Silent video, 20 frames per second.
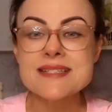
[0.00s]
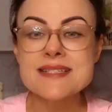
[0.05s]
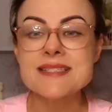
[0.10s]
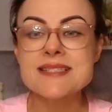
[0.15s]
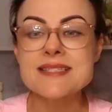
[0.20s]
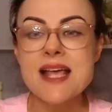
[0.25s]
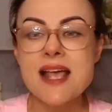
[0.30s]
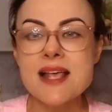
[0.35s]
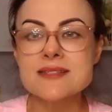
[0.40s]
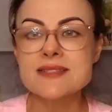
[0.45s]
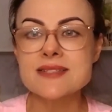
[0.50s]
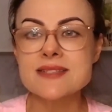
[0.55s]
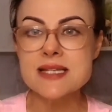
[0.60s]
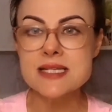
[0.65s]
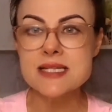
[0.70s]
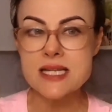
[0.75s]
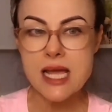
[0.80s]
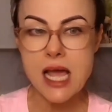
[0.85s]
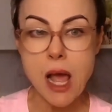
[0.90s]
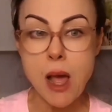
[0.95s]

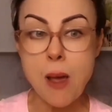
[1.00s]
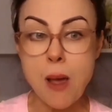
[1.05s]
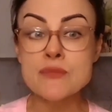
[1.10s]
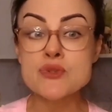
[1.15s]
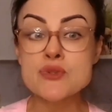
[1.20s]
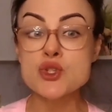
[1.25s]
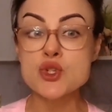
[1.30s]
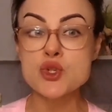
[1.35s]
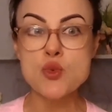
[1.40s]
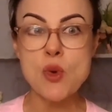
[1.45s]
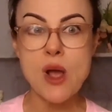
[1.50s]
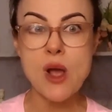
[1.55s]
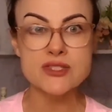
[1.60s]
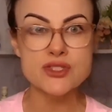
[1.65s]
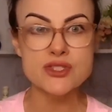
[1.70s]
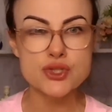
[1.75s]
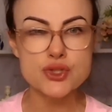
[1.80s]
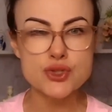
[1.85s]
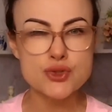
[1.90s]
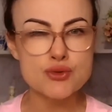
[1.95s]
doesn't come to a
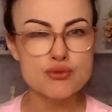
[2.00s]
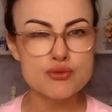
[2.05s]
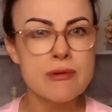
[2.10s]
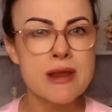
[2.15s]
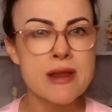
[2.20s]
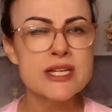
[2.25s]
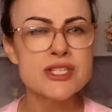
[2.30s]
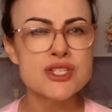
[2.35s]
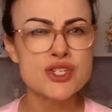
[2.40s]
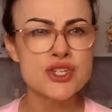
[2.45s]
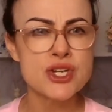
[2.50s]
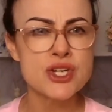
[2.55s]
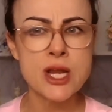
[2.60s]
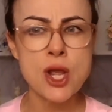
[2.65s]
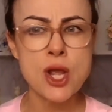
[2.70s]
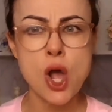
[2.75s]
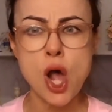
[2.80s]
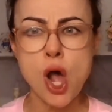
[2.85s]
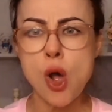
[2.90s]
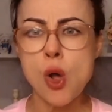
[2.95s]
screeching
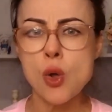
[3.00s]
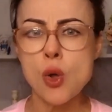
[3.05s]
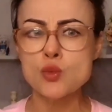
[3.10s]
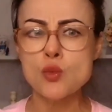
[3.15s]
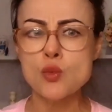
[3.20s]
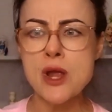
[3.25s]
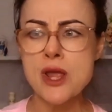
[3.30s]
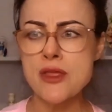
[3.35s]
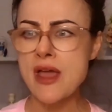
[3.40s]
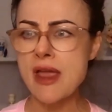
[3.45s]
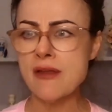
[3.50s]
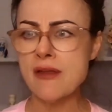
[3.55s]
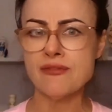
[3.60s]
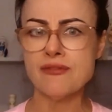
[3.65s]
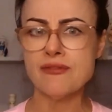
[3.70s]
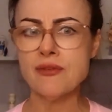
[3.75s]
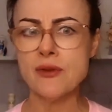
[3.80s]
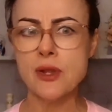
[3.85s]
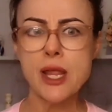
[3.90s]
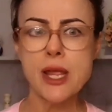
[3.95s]
halt where they
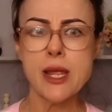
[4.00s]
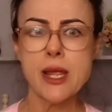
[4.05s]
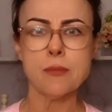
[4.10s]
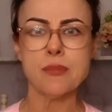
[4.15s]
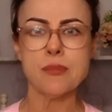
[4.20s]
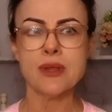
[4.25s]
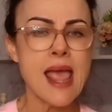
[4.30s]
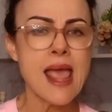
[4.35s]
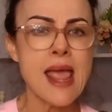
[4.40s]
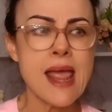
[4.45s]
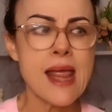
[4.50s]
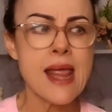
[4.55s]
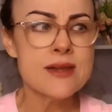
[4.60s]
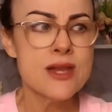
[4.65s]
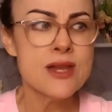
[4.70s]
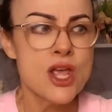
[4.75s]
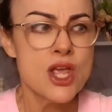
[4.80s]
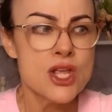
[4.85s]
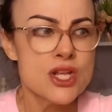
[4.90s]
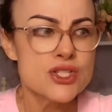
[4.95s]
flip and
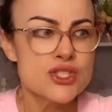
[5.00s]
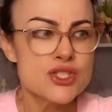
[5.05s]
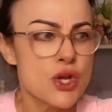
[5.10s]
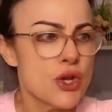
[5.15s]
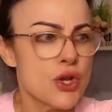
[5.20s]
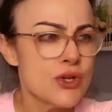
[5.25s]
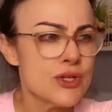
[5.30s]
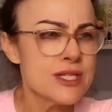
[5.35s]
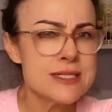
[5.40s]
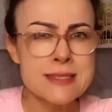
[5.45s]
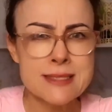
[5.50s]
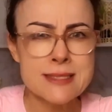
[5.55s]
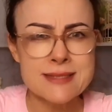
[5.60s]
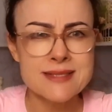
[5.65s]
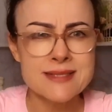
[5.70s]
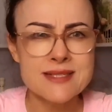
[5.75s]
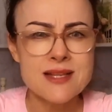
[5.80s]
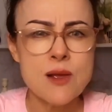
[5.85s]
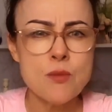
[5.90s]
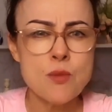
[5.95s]
turn into
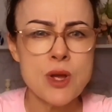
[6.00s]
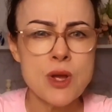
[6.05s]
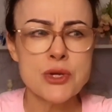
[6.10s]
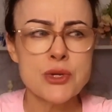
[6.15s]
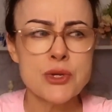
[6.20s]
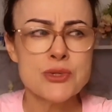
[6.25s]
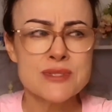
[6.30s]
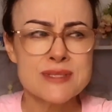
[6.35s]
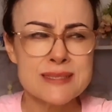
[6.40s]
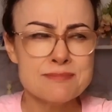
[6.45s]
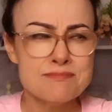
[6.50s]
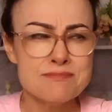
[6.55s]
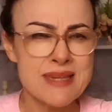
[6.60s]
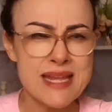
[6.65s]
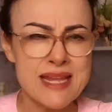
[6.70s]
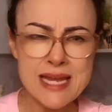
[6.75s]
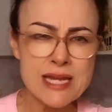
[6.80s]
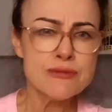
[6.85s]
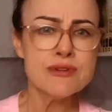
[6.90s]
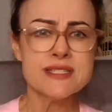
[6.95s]
someone who's
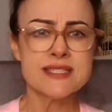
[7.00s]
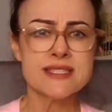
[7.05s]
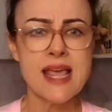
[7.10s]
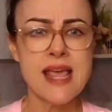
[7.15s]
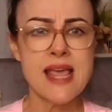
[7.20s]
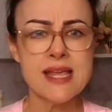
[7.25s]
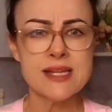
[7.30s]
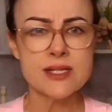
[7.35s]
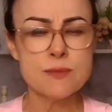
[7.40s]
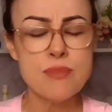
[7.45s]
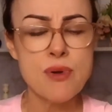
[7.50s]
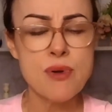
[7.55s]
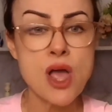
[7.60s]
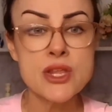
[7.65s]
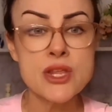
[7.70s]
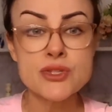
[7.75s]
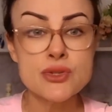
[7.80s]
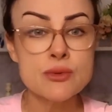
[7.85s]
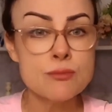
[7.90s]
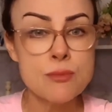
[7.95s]
irritated by
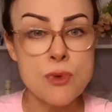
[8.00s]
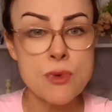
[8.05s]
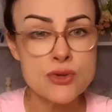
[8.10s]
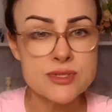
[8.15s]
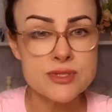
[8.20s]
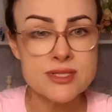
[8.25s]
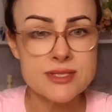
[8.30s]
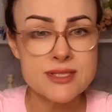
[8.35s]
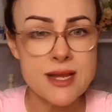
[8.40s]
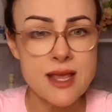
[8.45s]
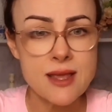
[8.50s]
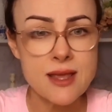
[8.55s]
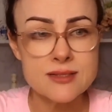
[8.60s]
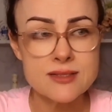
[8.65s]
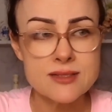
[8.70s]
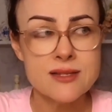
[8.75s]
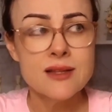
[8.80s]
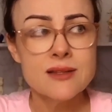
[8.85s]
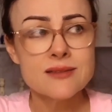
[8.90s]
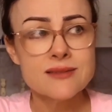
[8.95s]
you most
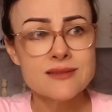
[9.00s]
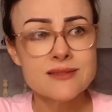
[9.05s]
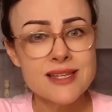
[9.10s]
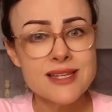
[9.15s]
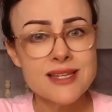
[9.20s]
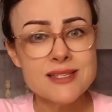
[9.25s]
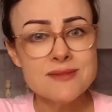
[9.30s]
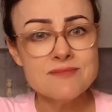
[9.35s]
days. The